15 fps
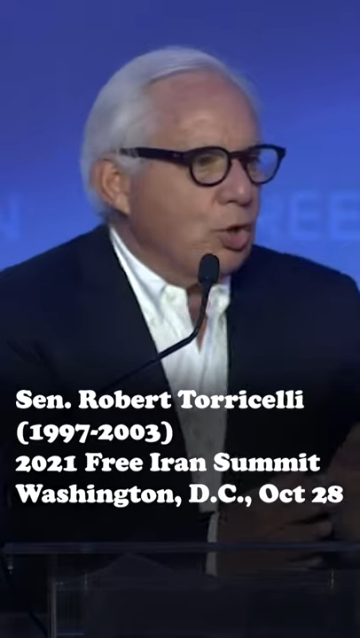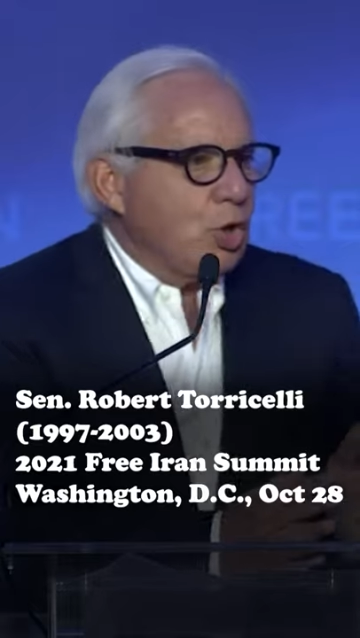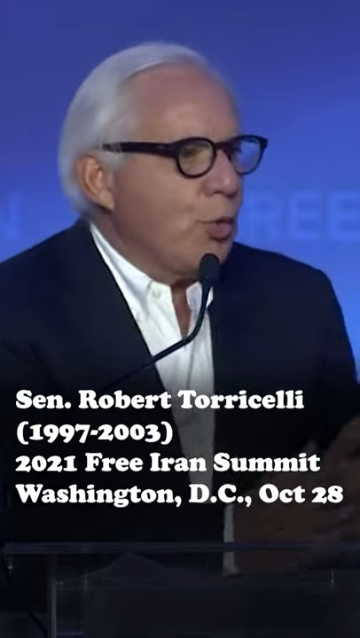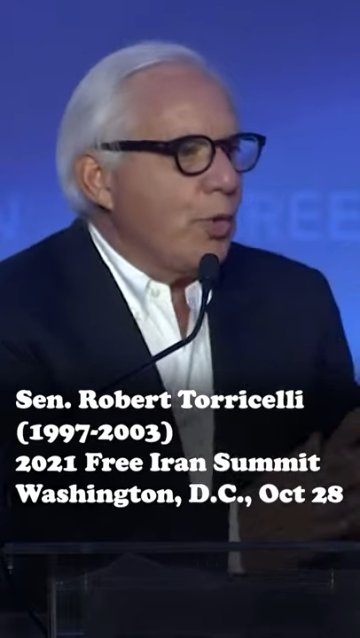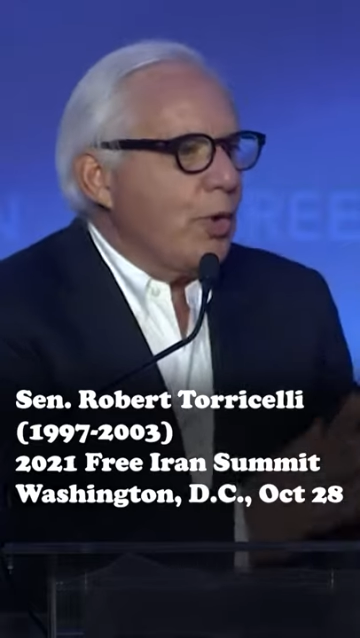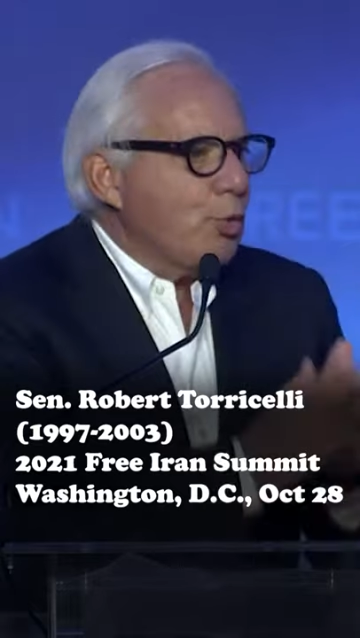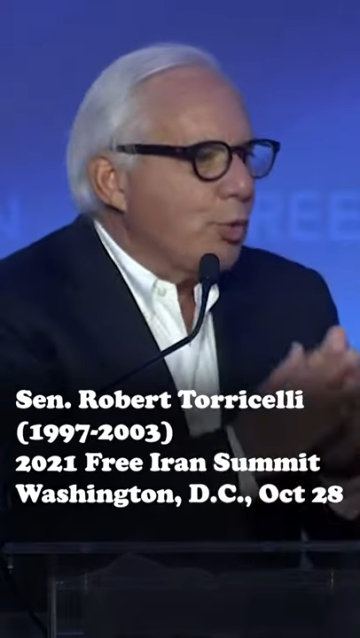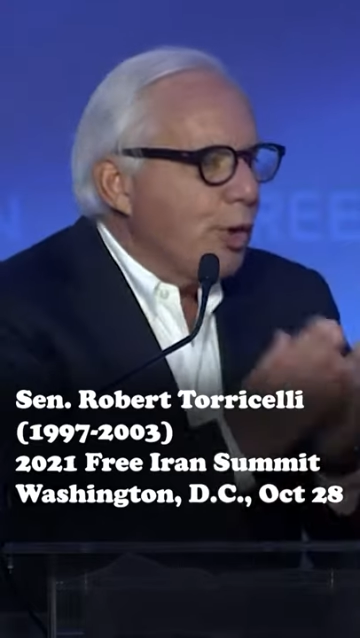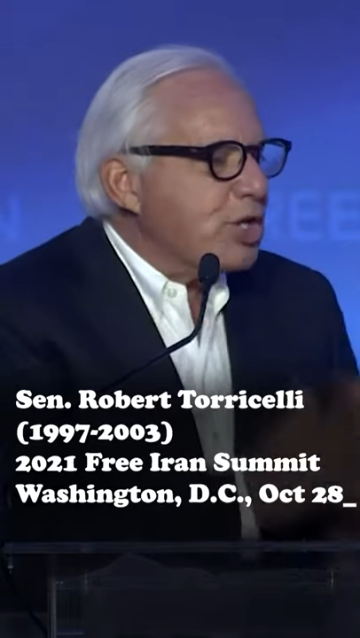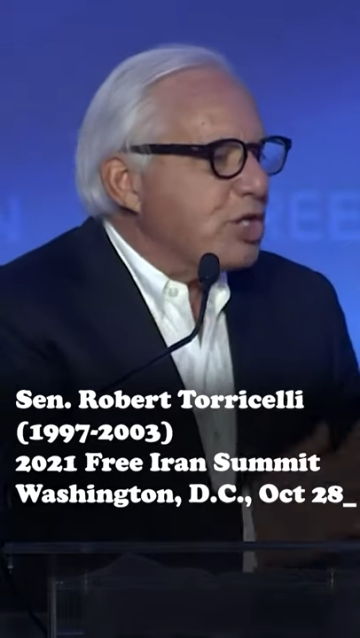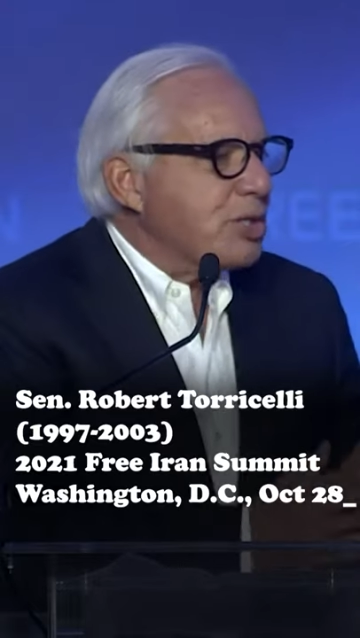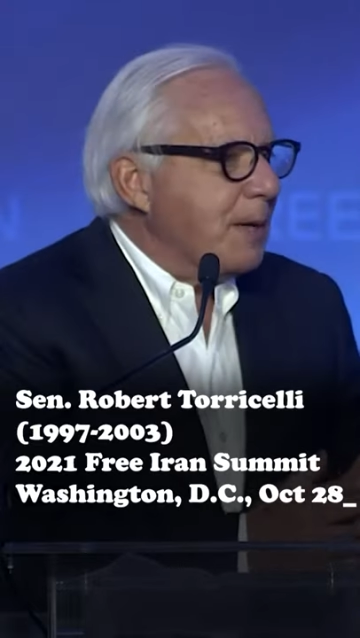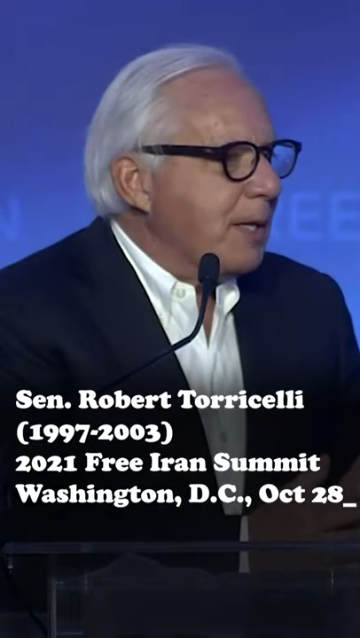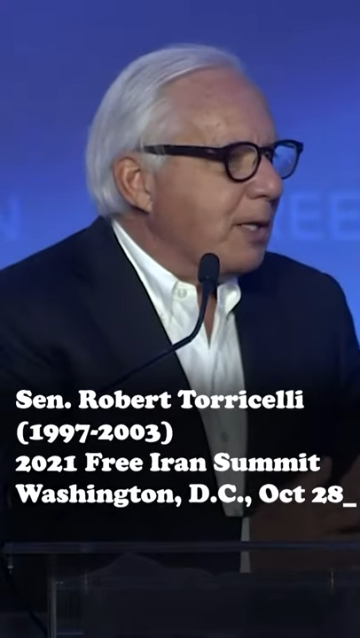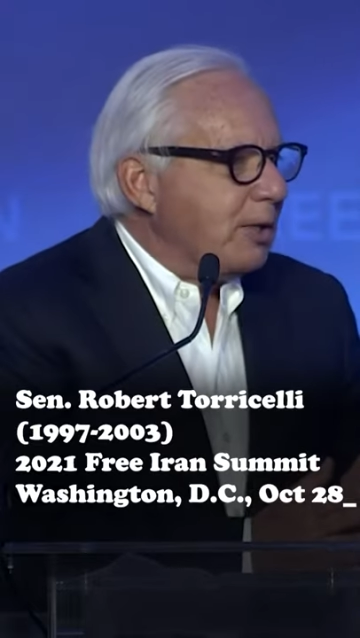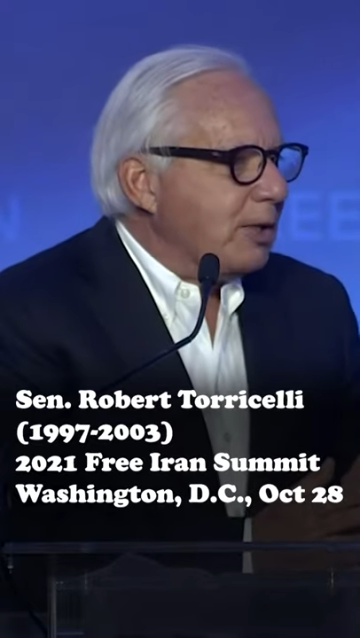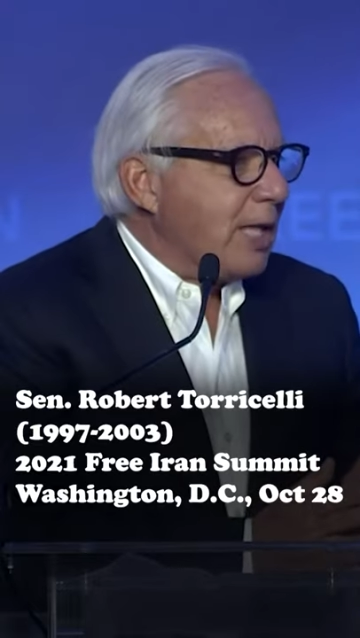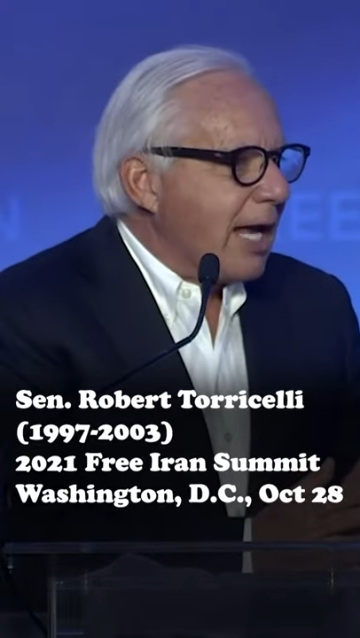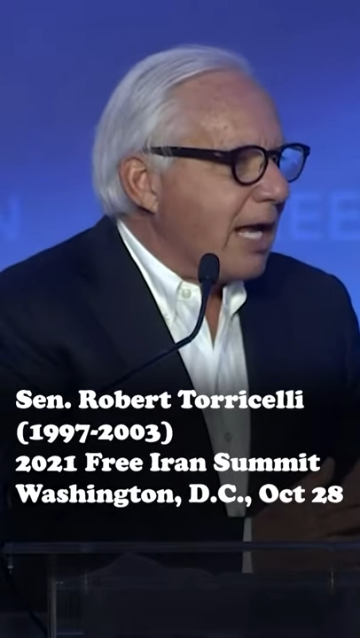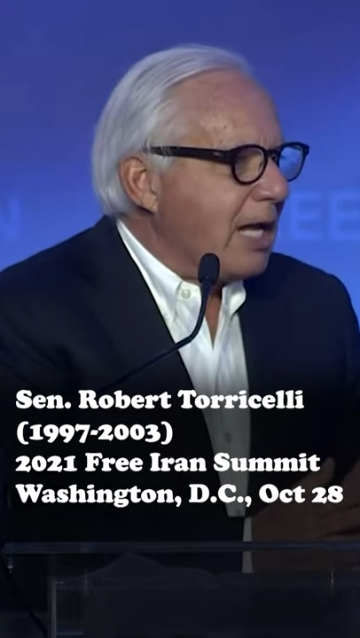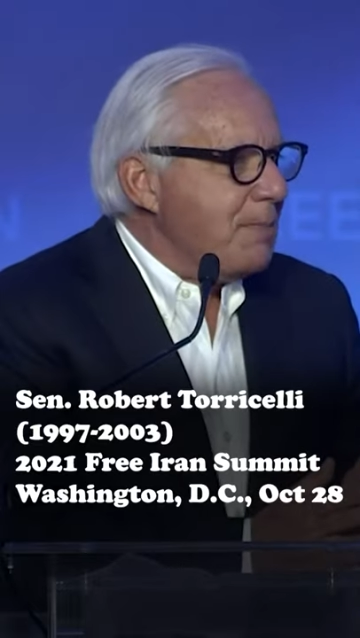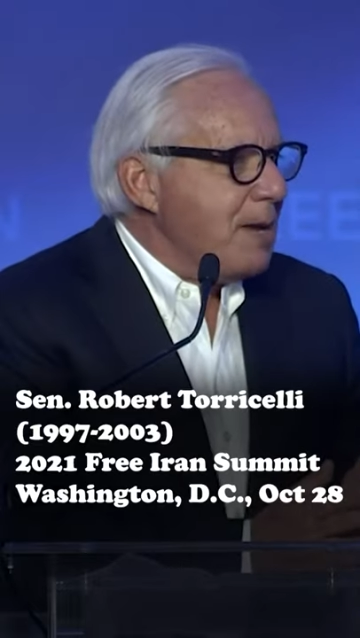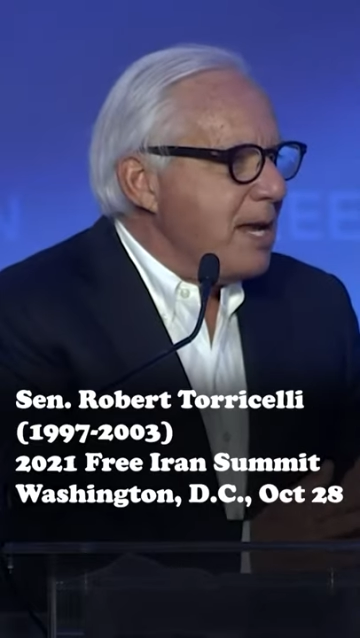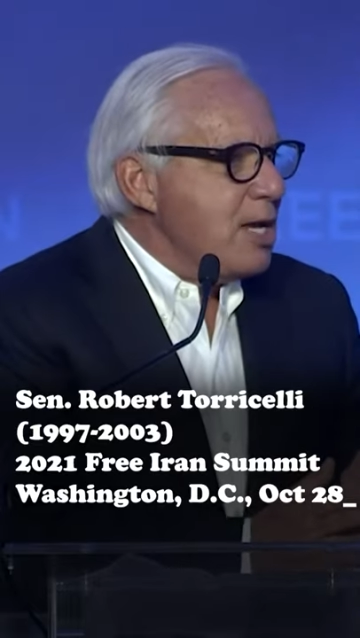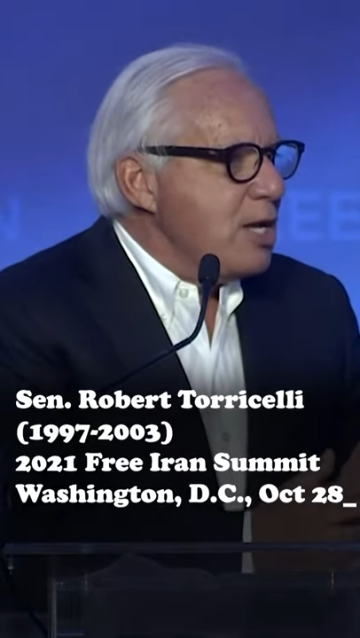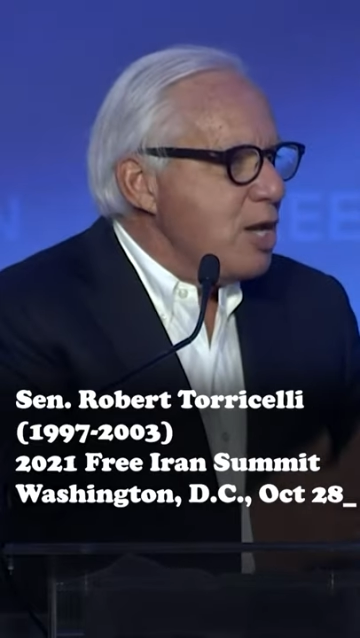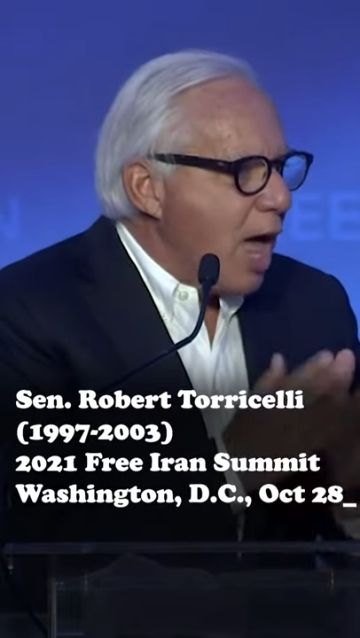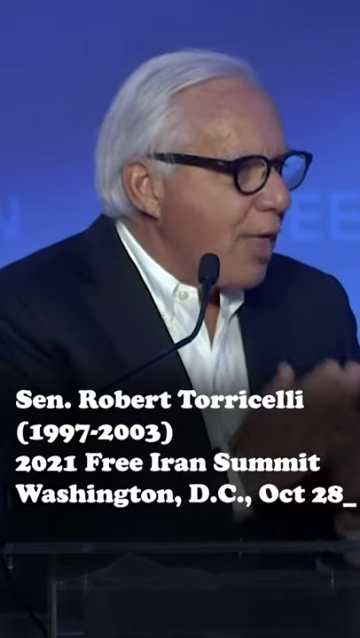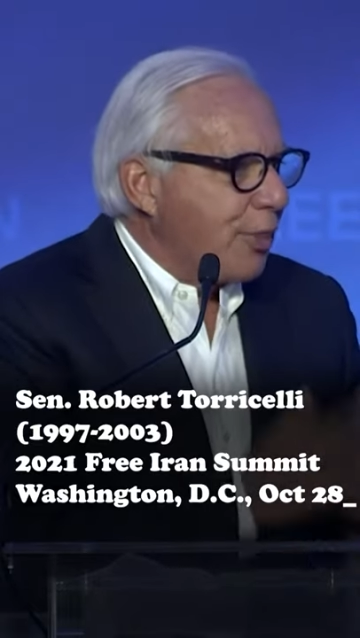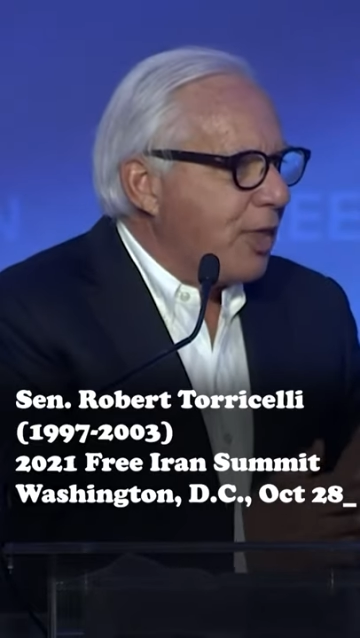to enrichment that can
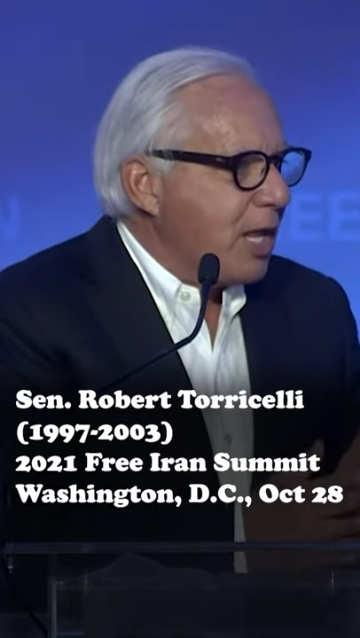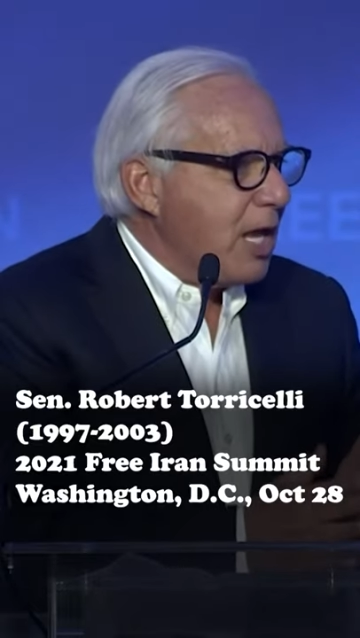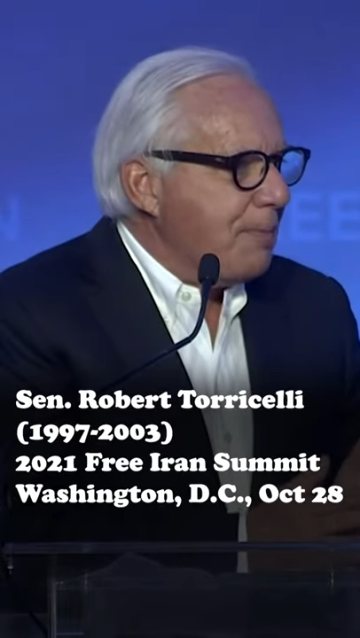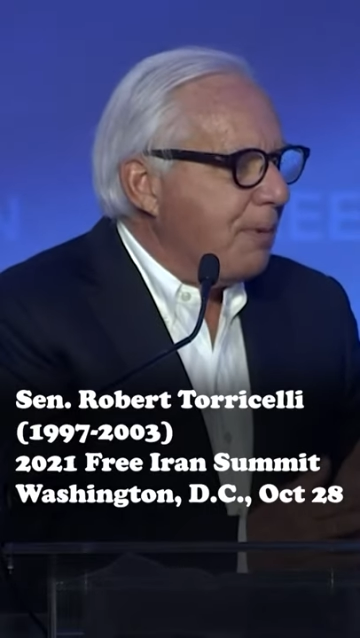mean nothing